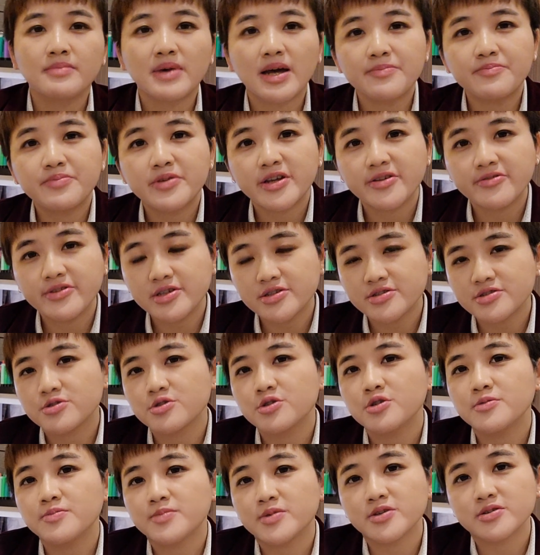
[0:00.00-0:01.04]
My previous
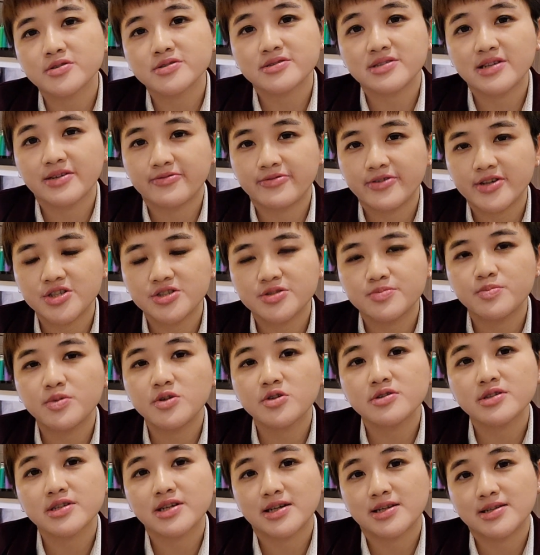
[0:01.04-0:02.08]
two books, the first
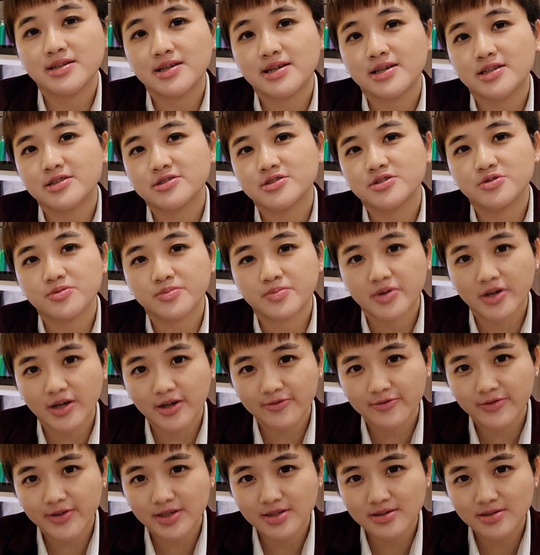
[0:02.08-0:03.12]
book, Turning Ideas into
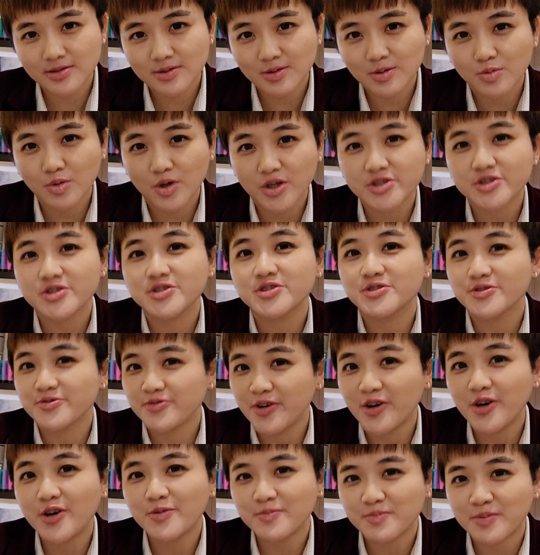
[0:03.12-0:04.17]
Profit, was
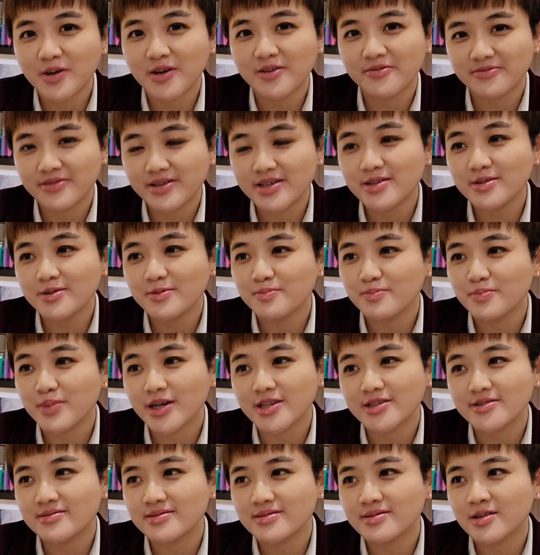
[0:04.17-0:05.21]
for profit,
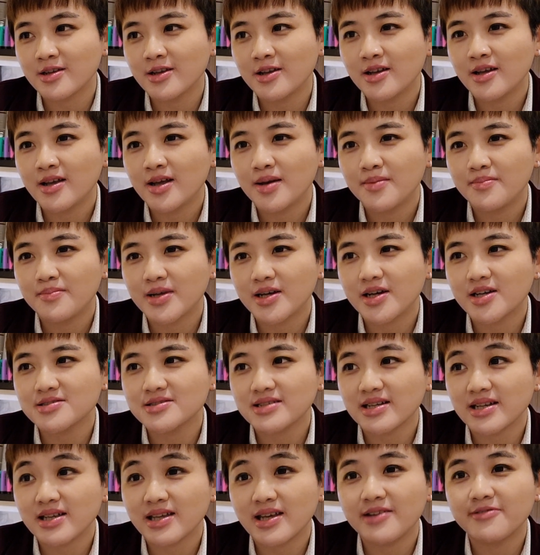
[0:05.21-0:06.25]
but
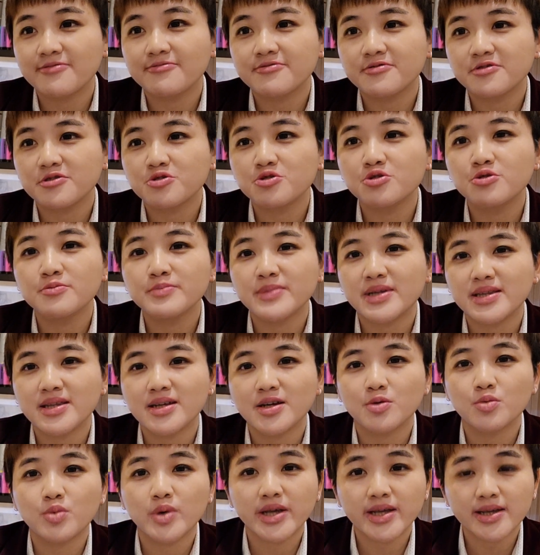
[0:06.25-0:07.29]
because I gave too
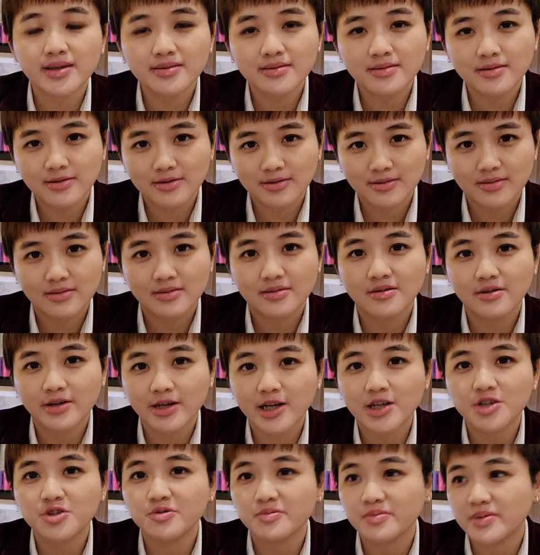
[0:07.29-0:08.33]
many away,
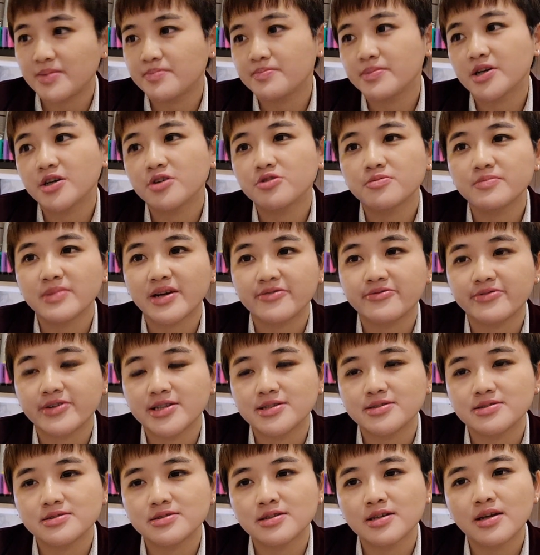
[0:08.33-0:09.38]
okay, to people, to my
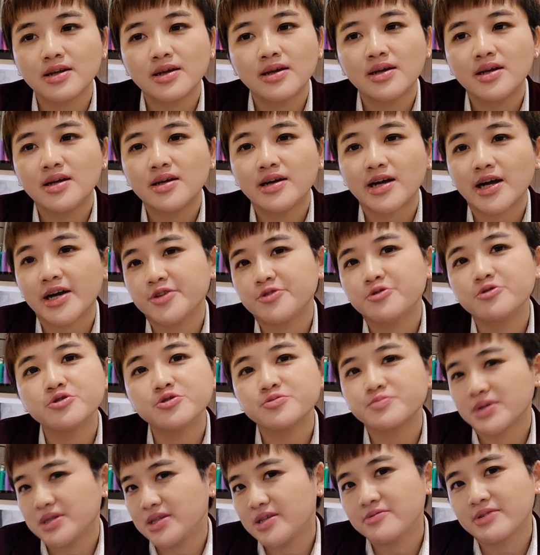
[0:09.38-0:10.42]
friends, I
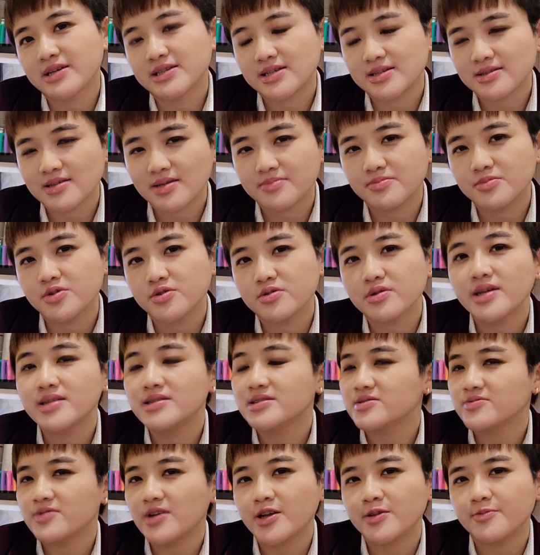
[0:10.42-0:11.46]
lose money writing that book,
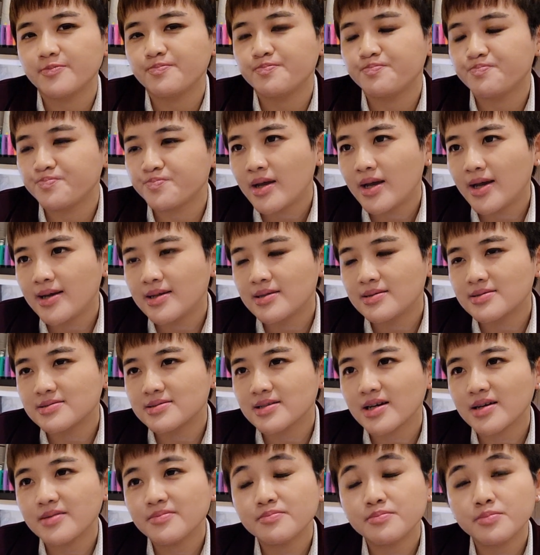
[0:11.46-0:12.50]
and it's fine. And the
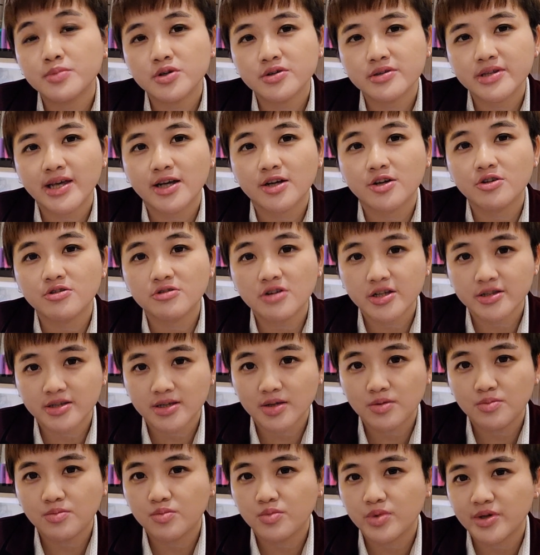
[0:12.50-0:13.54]
second book that I
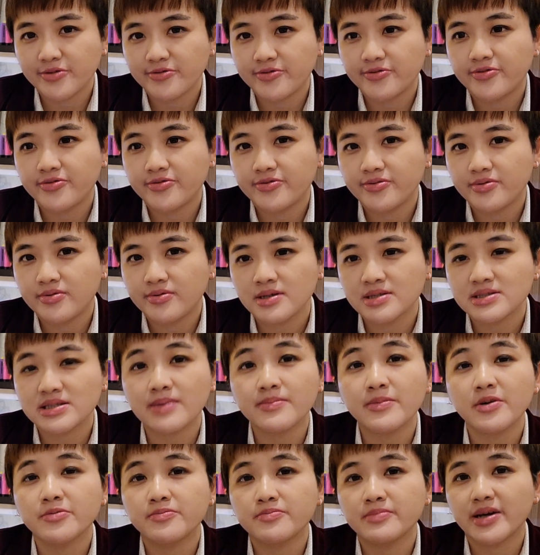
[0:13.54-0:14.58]
co-authored with
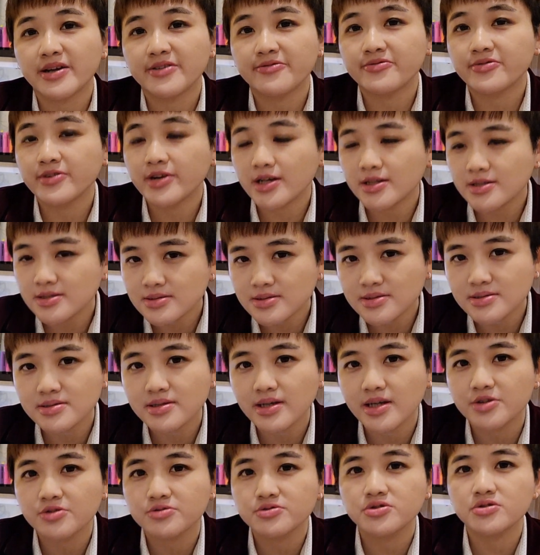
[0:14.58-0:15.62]
some of my
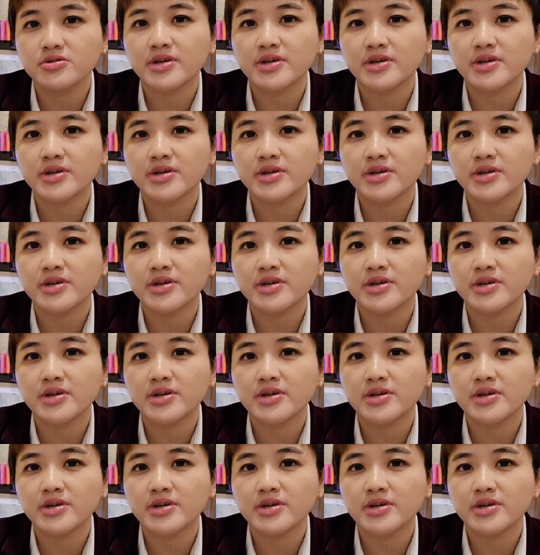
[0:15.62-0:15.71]
friends and